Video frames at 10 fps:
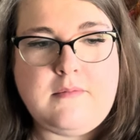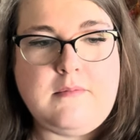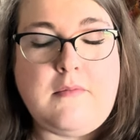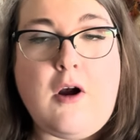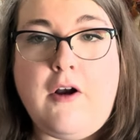
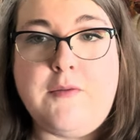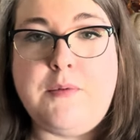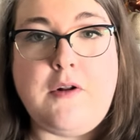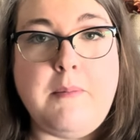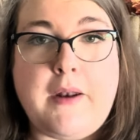the
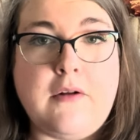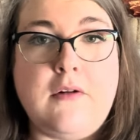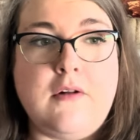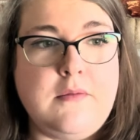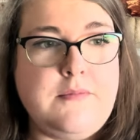hospital,
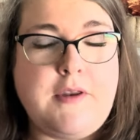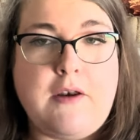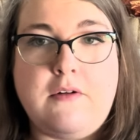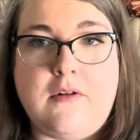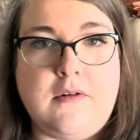medical,
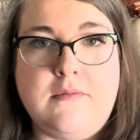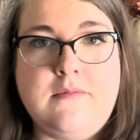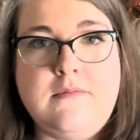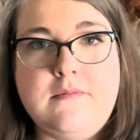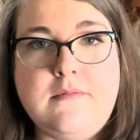dental,
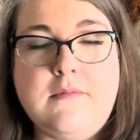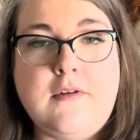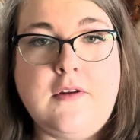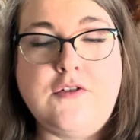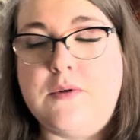
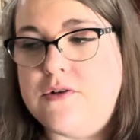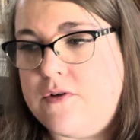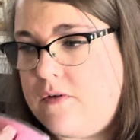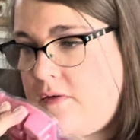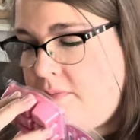
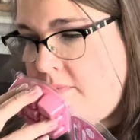situations.